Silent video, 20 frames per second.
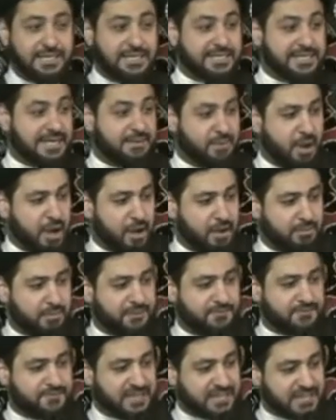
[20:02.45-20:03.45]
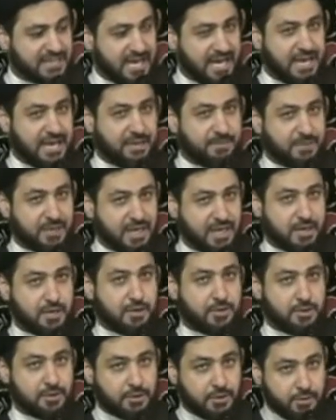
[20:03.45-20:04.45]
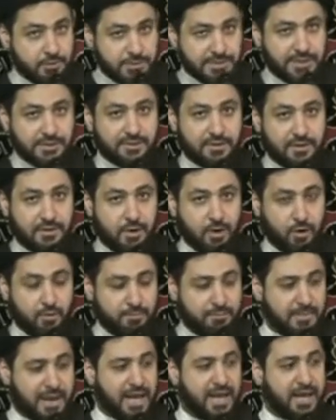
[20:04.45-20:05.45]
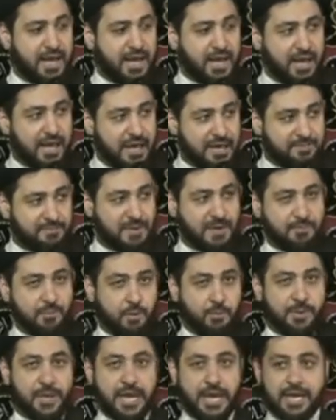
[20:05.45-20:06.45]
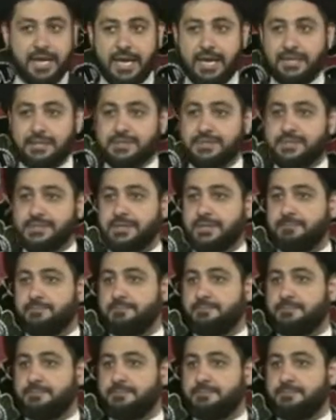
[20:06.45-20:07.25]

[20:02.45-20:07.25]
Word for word: that Imam of the time get closer to the Ummah and people be against.